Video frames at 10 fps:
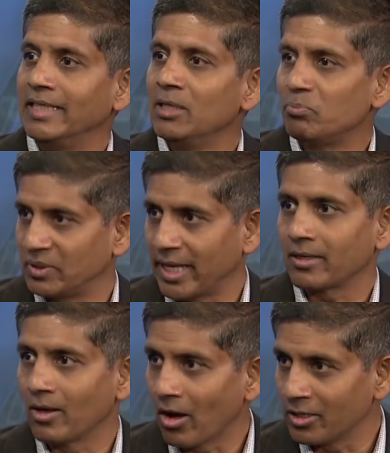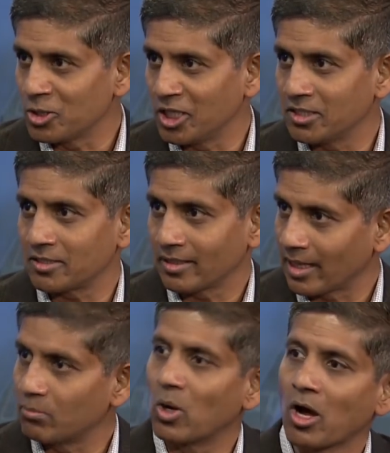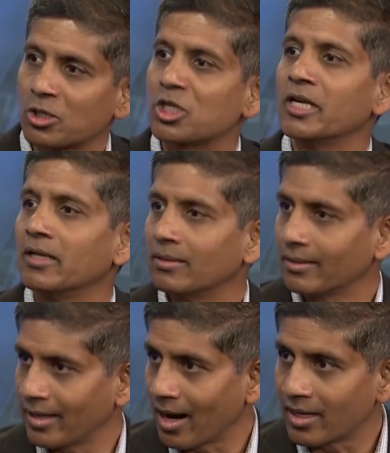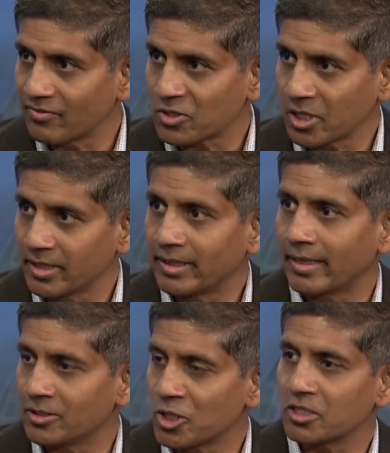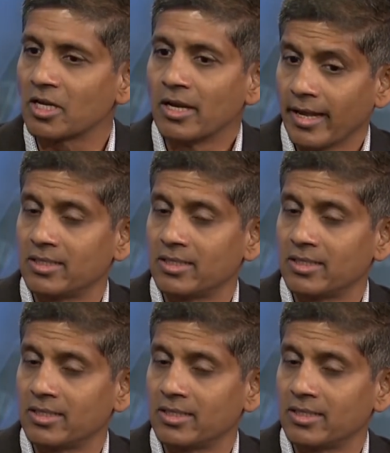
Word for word: deep technologies like blockchain and artificial intelligence,